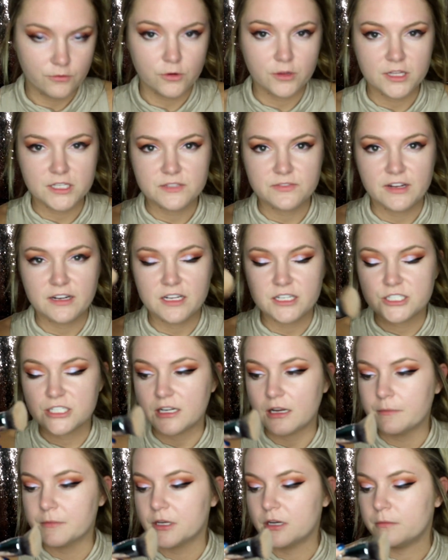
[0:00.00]
For this foundation,
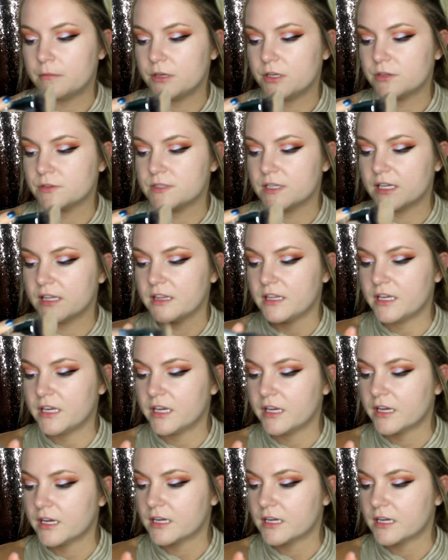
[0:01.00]
I'm going to be using the IT